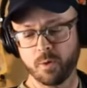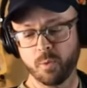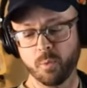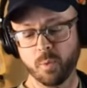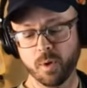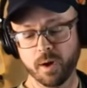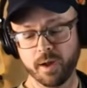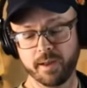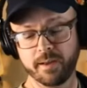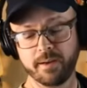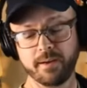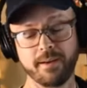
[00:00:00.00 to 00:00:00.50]

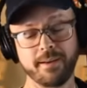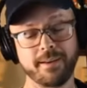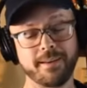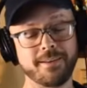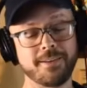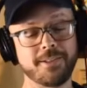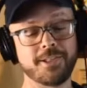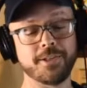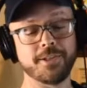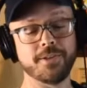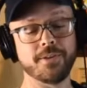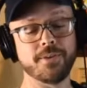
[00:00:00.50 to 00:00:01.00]
1,
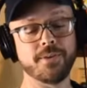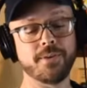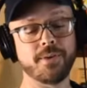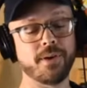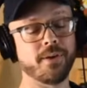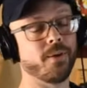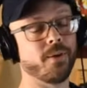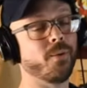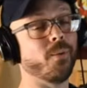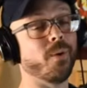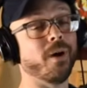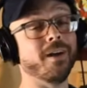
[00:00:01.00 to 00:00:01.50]
2,
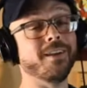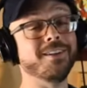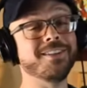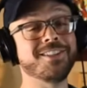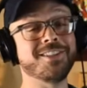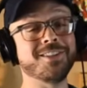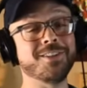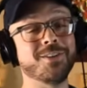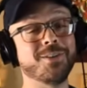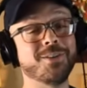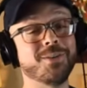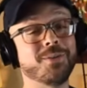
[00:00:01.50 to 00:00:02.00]
1,
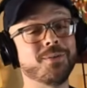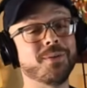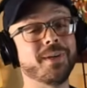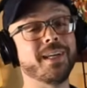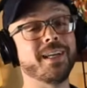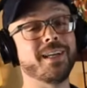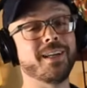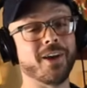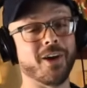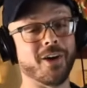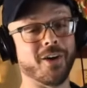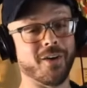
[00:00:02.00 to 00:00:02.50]
2, 3,
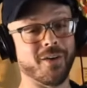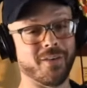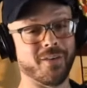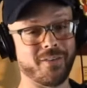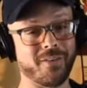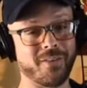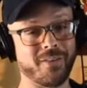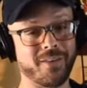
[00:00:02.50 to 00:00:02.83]
go.